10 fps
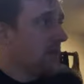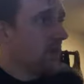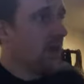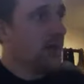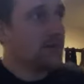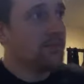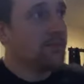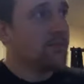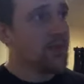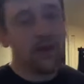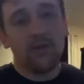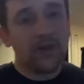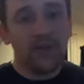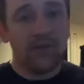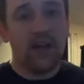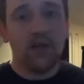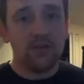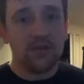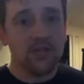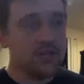Um, you know, Leighton
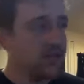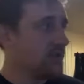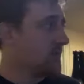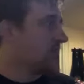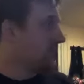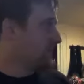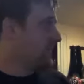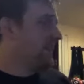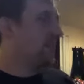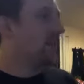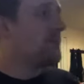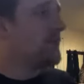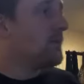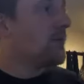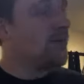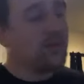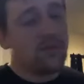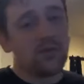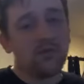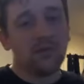Flowers is, is one of those. I think a lot of people
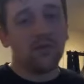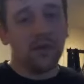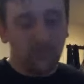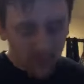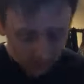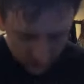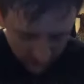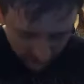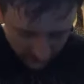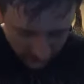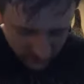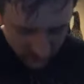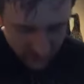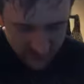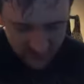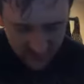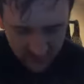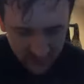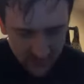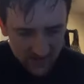will, will be on board with a lot of stuff he
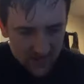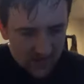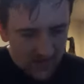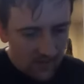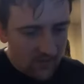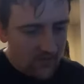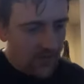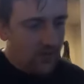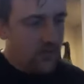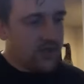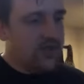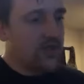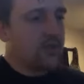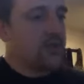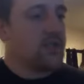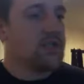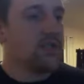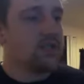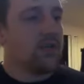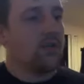says. And kind of what distinguishes
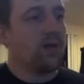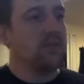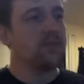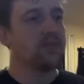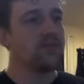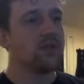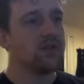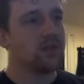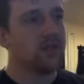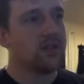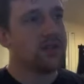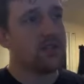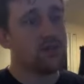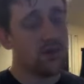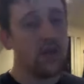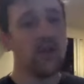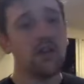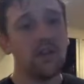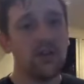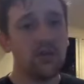the Southern Baptist traditionalists is one, they,
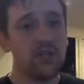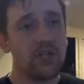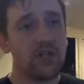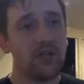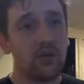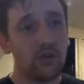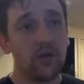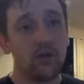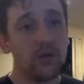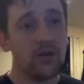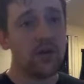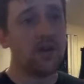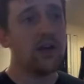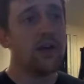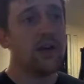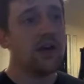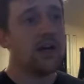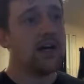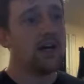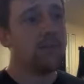they reject total inability
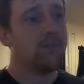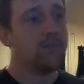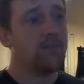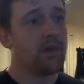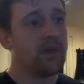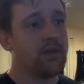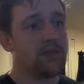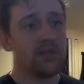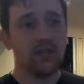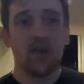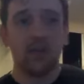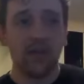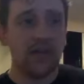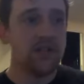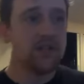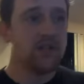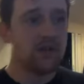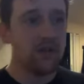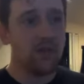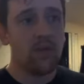um, because Arminians
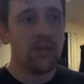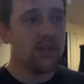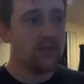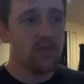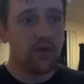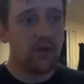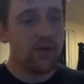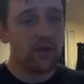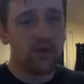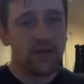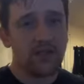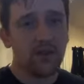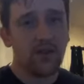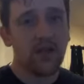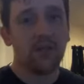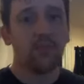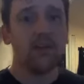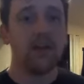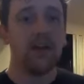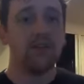Arminians, whether they realize it or not,
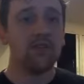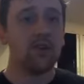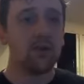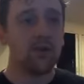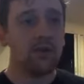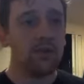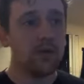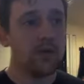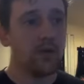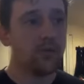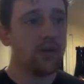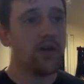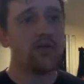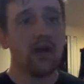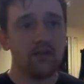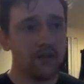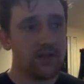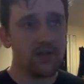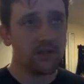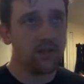typically have a total inability belief.
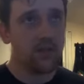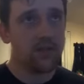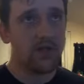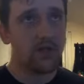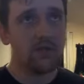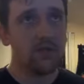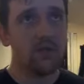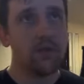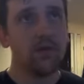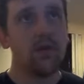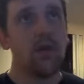Calvinists, pretty much all of them do.